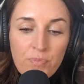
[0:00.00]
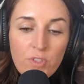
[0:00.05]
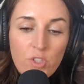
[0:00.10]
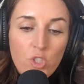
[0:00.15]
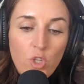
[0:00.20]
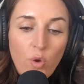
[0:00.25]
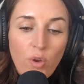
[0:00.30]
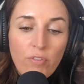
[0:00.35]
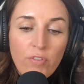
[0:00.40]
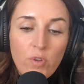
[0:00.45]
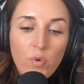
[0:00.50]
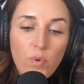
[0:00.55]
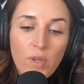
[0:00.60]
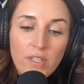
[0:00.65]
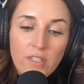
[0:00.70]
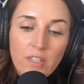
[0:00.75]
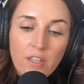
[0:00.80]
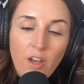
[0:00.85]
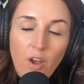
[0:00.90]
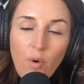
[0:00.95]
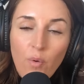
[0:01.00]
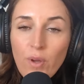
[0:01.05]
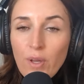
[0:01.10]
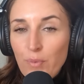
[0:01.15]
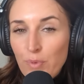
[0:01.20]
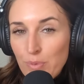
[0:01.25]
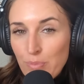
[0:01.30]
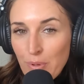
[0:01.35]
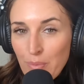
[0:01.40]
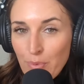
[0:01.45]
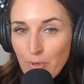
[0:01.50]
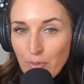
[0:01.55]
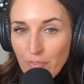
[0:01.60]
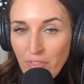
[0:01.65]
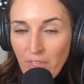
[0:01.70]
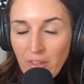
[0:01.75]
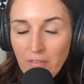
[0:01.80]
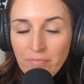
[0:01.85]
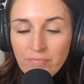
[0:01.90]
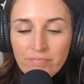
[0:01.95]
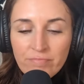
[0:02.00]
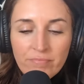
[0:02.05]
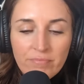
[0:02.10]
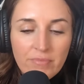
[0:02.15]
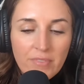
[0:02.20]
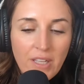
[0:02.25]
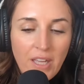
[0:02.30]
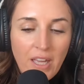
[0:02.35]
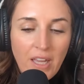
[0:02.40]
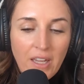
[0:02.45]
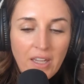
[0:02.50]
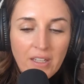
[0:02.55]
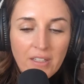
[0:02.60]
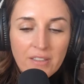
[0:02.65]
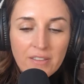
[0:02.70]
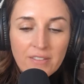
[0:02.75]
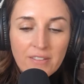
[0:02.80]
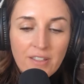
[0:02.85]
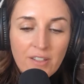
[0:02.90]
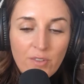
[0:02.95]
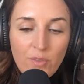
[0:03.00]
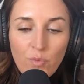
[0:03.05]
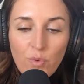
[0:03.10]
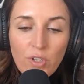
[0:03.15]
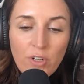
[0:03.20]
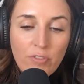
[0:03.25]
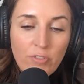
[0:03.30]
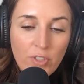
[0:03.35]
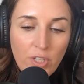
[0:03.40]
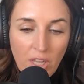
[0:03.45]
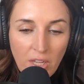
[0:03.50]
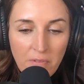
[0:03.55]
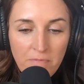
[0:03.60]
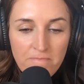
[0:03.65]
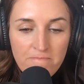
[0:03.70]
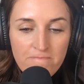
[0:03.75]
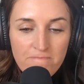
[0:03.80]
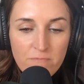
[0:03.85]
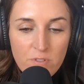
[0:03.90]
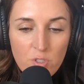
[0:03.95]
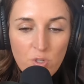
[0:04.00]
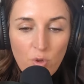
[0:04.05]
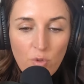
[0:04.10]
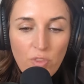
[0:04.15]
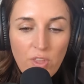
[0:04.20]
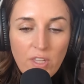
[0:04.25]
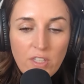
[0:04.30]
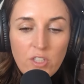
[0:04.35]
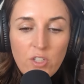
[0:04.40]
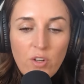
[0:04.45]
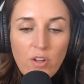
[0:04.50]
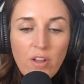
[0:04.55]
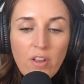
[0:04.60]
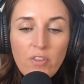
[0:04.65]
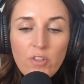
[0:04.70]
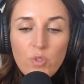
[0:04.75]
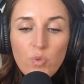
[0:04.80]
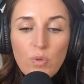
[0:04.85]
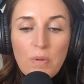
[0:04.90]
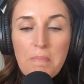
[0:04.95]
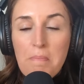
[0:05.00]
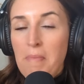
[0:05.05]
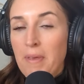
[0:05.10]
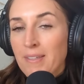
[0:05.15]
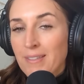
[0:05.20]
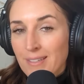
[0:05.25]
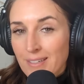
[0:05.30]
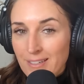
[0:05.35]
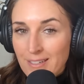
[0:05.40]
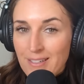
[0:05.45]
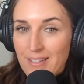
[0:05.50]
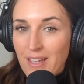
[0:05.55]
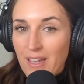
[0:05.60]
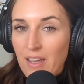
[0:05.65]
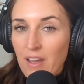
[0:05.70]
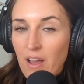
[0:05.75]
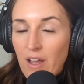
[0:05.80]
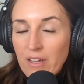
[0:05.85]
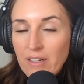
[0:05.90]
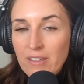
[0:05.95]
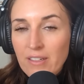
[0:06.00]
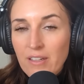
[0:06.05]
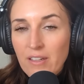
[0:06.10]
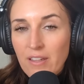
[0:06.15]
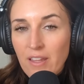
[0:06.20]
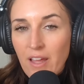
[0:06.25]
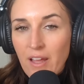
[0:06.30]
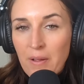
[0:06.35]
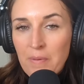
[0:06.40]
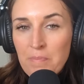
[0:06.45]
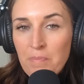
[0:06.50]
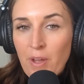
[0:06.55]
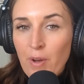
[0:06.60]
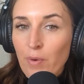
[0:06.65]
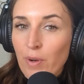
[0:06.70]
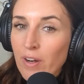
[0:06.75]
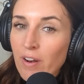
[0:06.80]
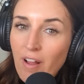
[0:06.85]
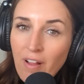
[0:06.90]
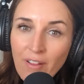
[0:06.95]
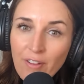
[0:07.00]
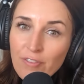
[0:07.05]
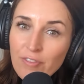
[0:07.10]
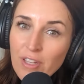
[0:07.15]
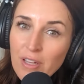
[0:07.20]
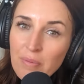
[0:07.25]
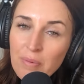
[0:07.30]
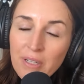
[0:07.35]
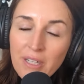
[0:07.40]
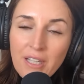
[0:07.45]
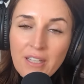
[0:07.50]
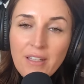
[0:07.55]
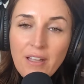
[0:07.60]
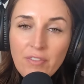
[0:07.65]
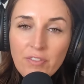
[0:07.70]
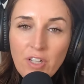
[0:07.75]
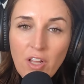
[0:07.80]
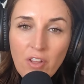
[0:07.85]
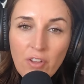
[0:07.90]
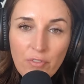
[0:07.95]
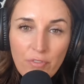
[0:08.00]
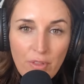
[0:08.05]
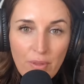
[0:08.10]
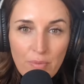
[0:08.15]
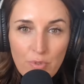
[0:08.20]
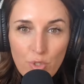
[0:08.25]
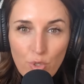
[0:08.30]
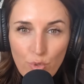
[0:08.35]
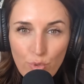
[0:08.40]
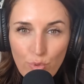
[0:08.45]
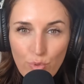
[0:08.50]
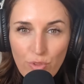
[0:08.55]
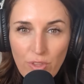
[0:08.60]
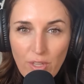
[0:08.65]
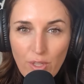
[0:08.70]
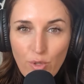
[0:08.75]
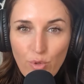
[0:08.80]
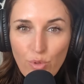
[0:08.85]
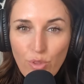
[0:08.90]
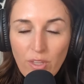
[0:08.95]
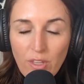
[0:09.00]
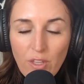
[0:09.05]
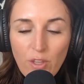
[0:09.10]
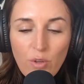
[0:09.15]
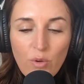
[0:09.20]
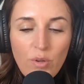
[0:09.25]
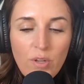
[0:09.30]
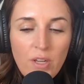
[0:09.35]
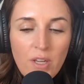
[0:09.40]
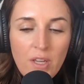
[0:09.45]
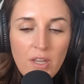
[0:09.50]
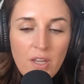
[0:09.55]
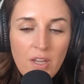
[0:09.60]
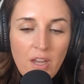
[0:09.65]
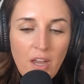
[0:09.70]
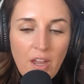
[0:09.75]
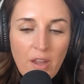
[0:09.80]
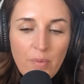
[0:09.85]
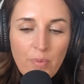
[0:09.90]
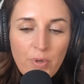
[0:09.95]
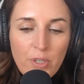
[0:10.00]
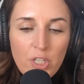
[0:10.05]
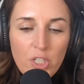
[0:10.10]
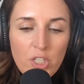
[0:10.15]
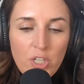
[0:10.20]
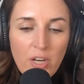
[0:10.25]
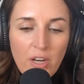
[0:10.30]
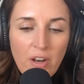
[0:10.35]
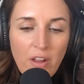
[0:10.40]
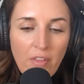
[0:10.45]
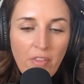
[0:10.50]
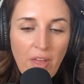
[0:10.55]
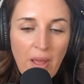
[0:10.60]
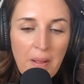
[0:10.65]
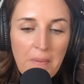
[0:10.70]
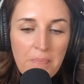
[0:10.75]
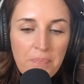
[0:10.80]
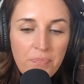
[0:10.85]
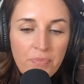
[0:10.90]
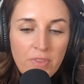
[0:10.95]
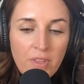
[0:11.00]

So a few weeks ago, it was my birthday and a wonderful day. So thanks to all the sweet messages I got. I read all of them and I loved all of them. So thank you, thank you. I appreciate all that.